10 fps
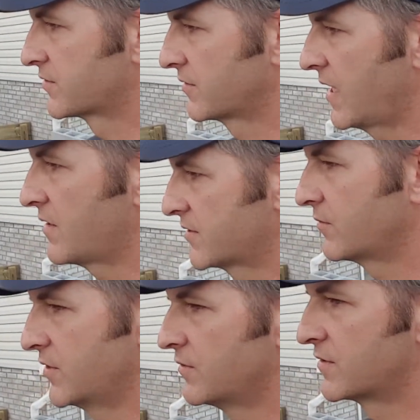also
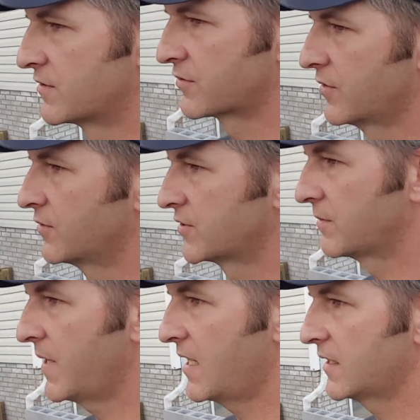use the screws to
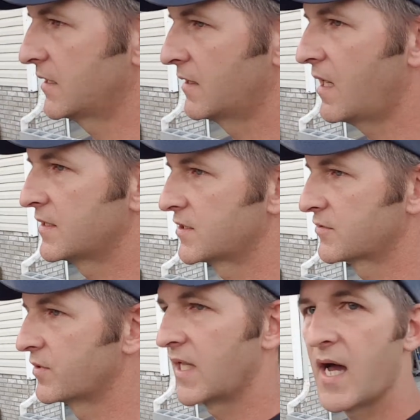mount it, and not just
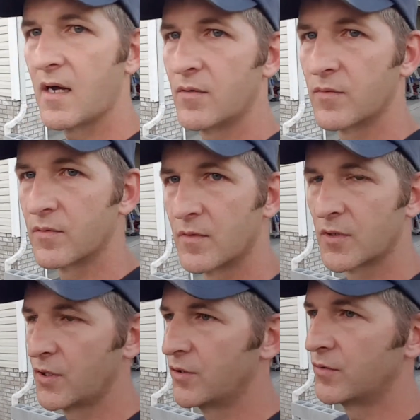rely on
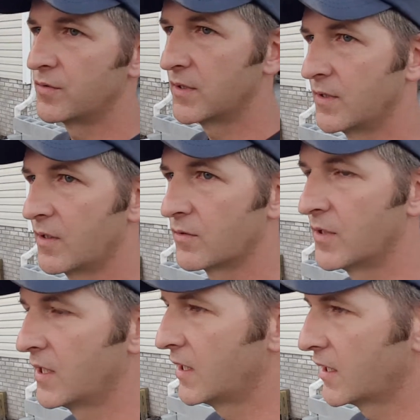glue. You know,
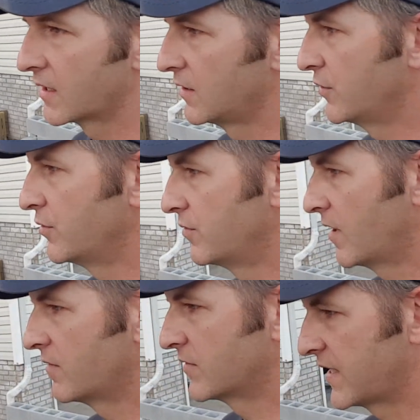glue
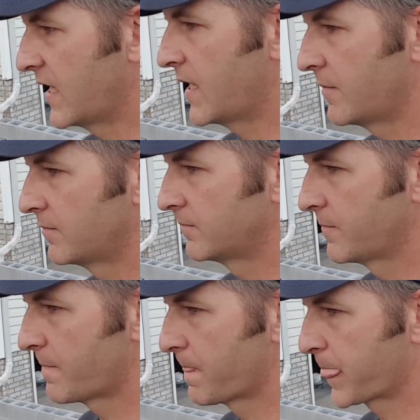over time
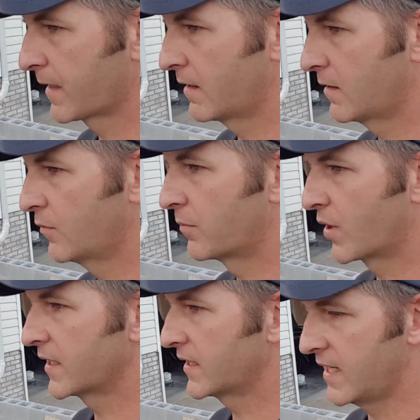will
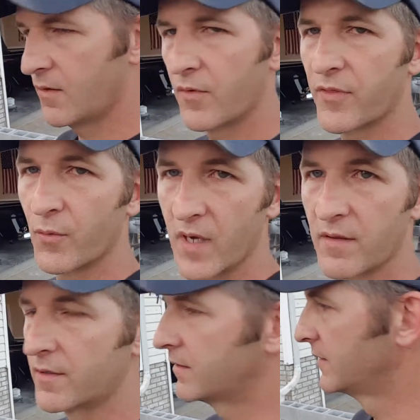break down with the
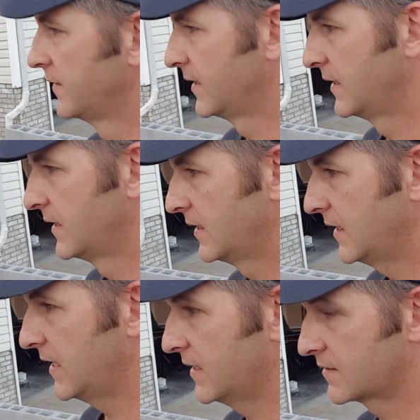weather,
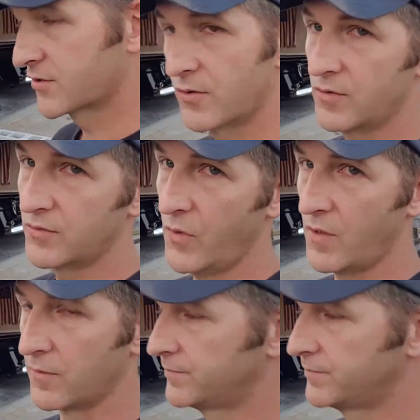and screws won't.